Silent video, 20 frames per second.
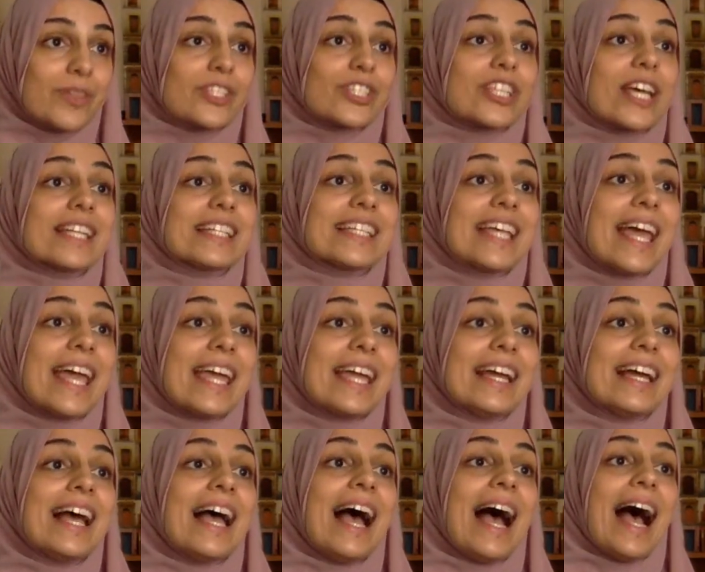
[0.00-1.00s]

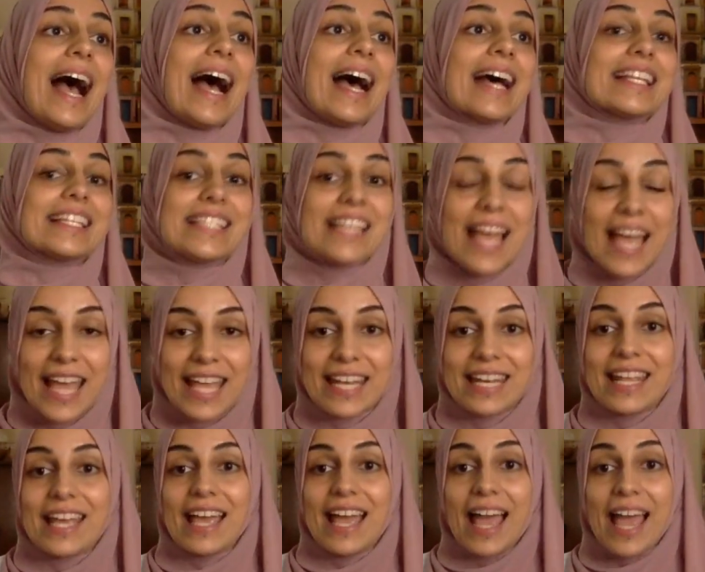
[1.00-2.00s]
Sunday at
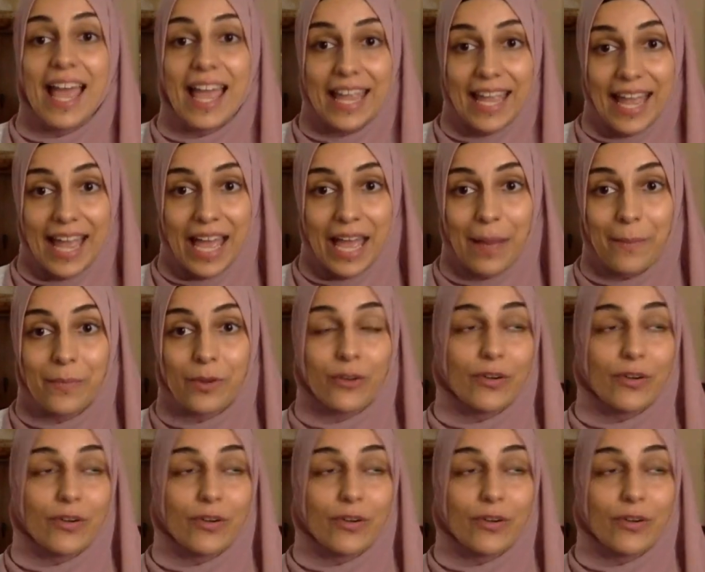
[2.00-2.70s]
10 a.m.